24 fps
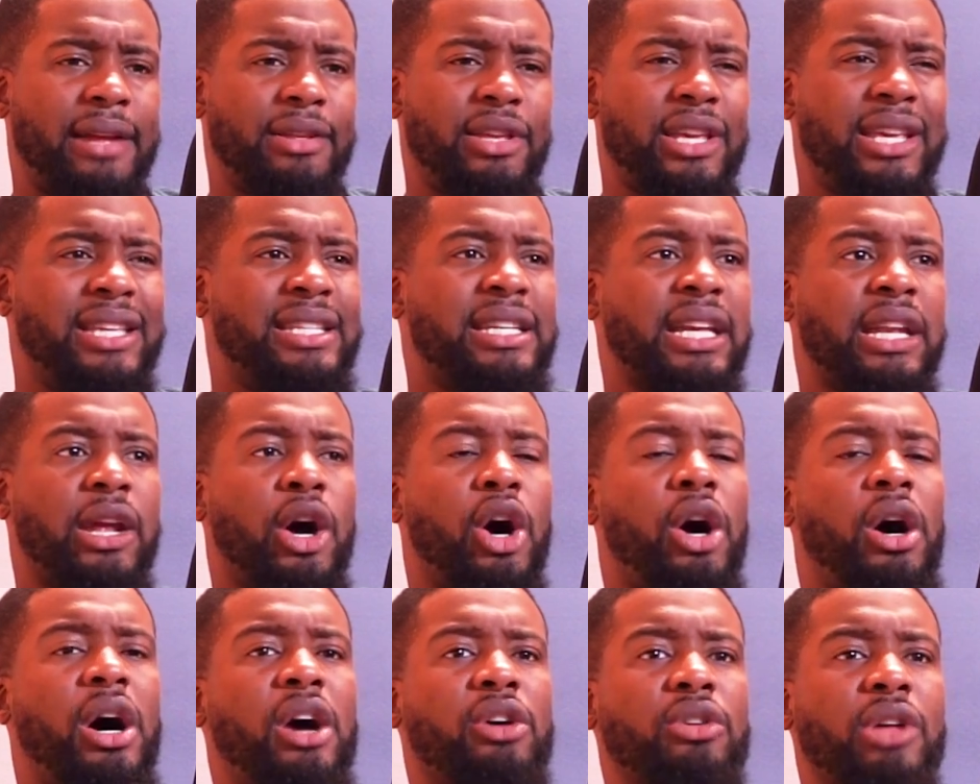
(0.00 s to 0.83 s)
He said,
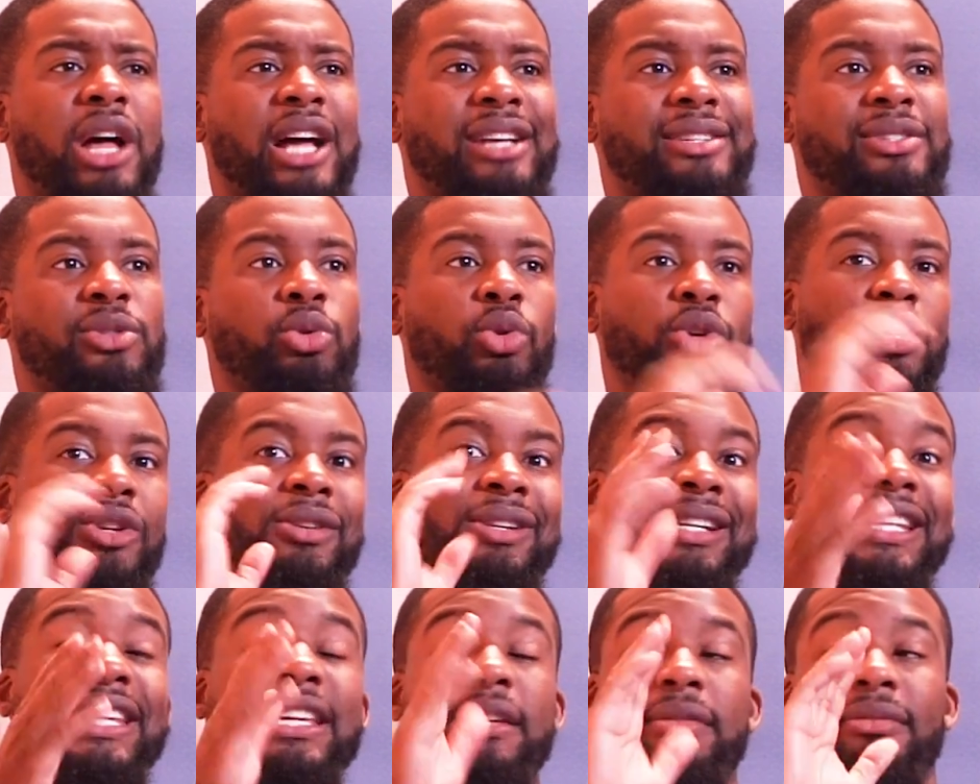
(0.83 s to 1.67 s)
"Oh, I saw you
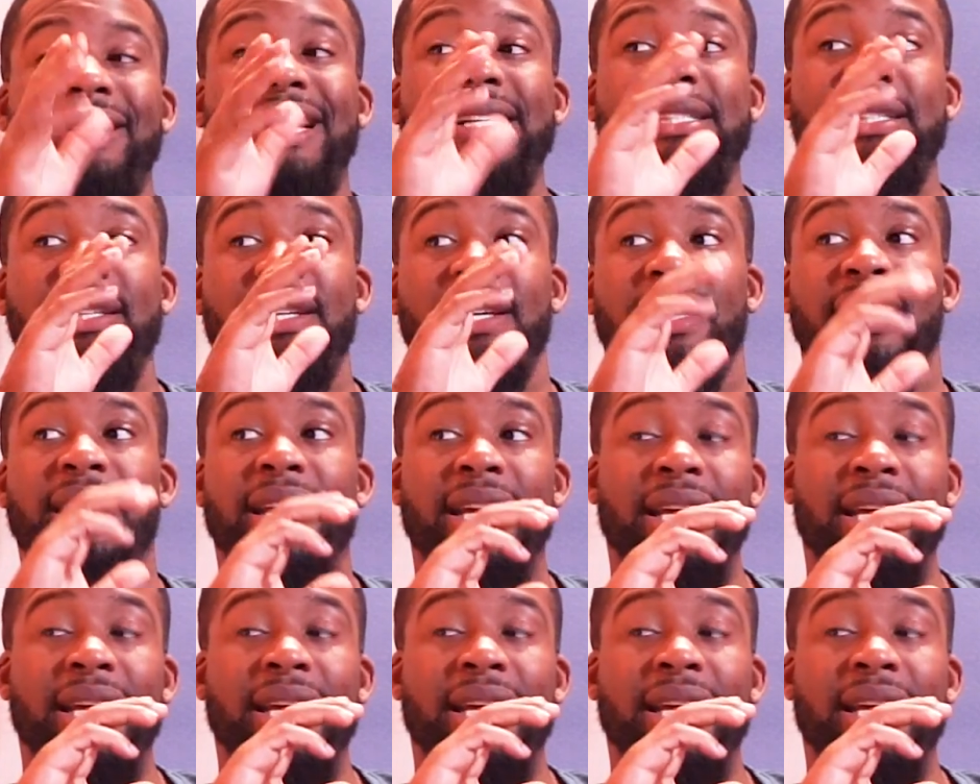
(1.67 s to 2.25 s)
leave. That's it."